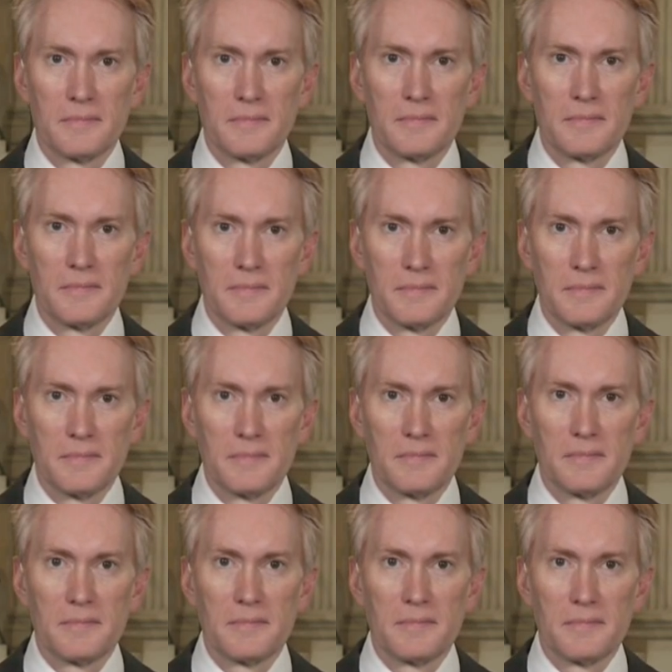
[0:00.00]

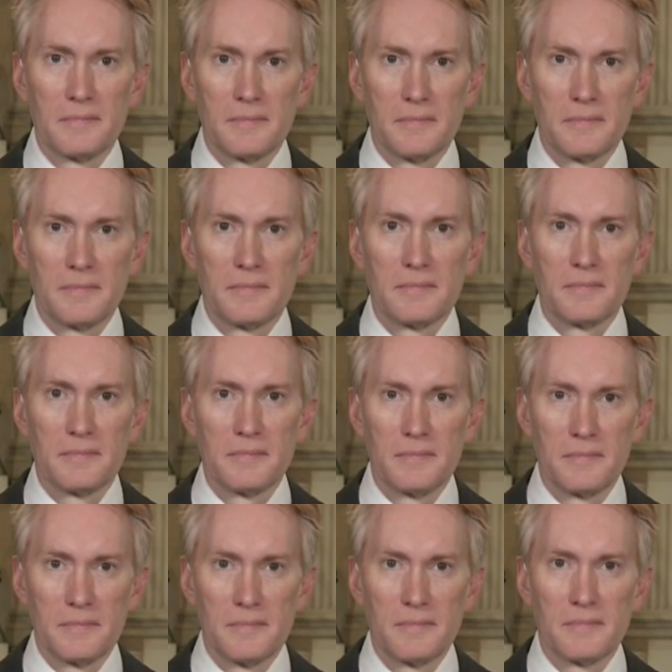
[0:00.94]

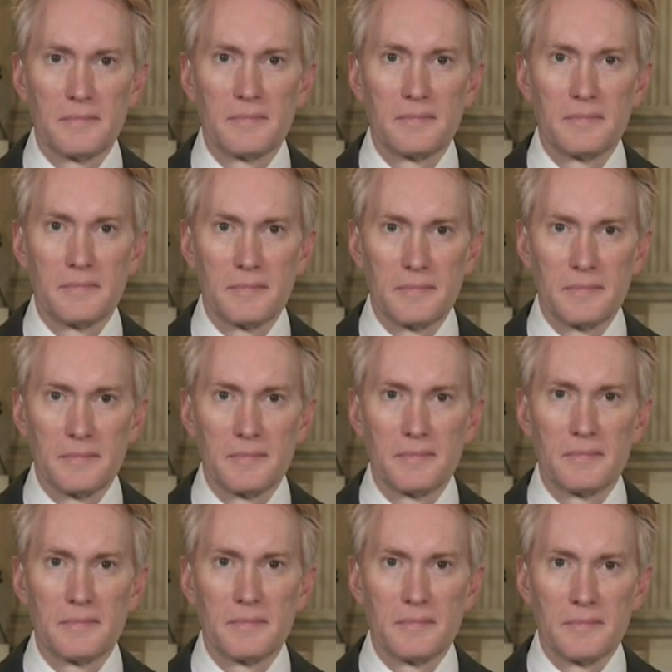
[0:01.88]

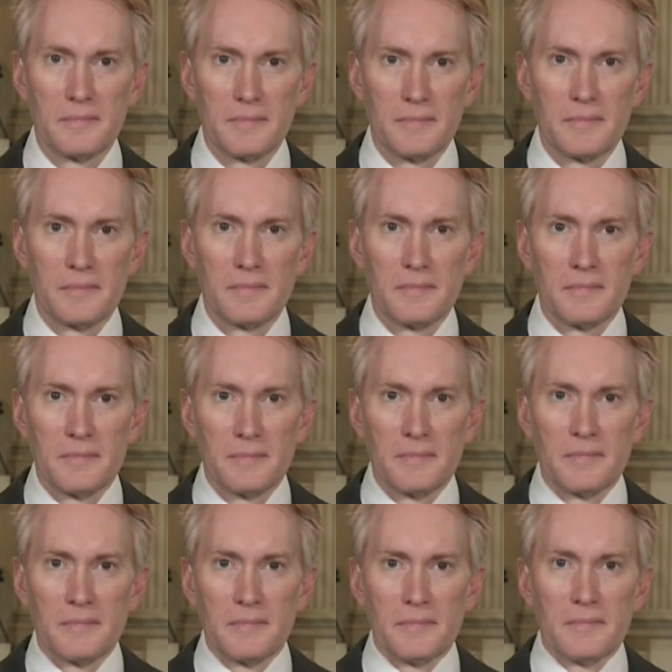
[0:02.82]

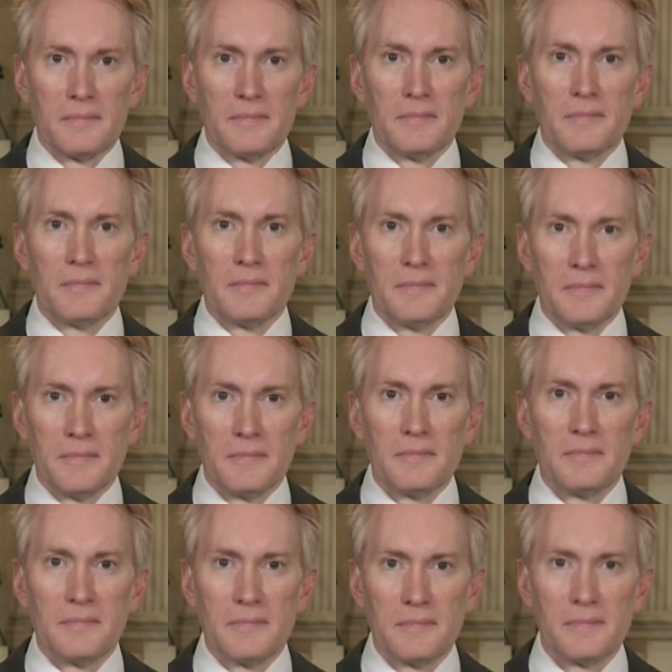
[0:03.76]

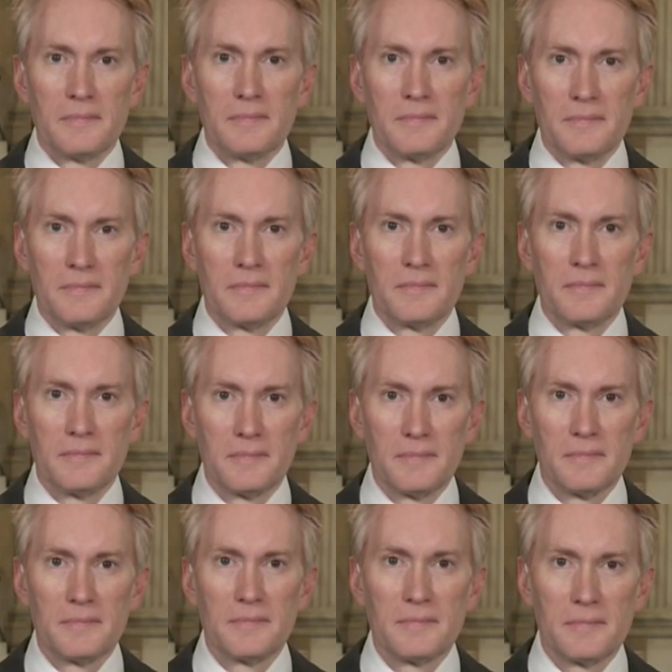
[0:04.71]

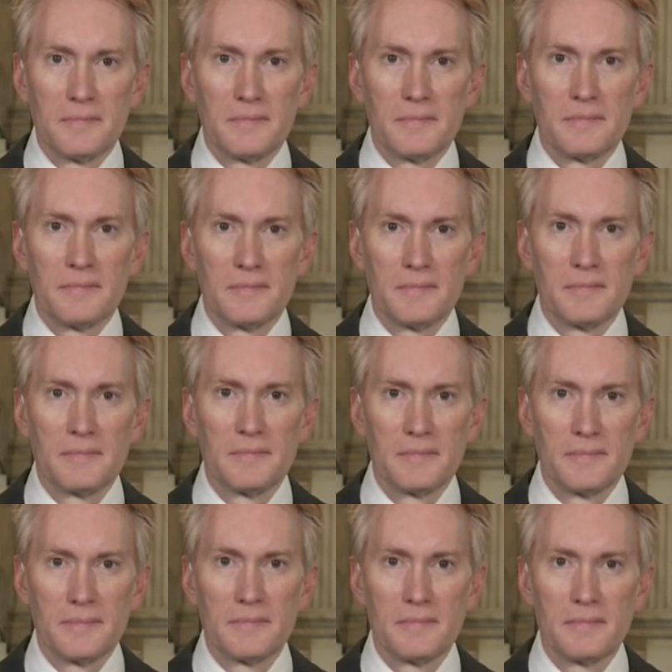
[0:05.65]

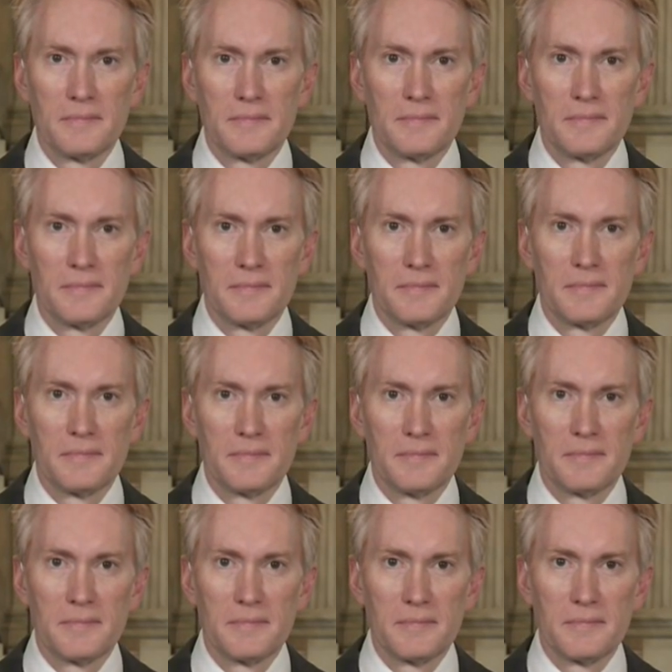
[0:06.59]

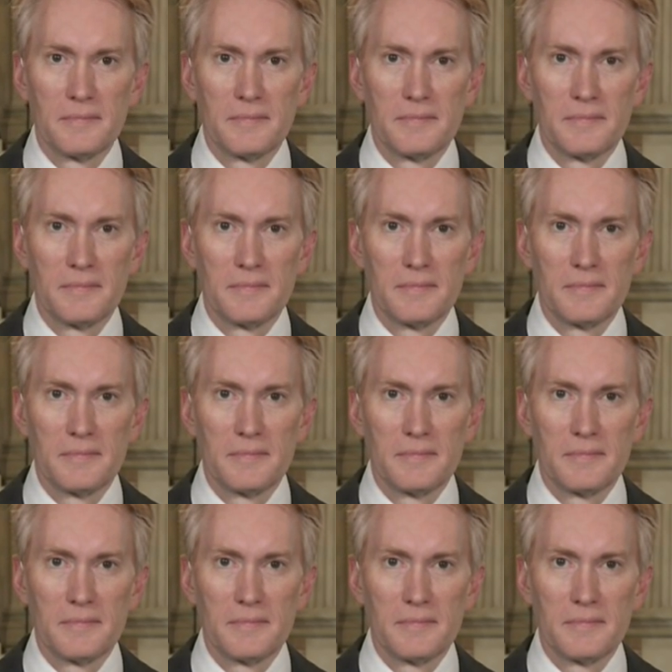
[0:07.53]
The person shown says nothing.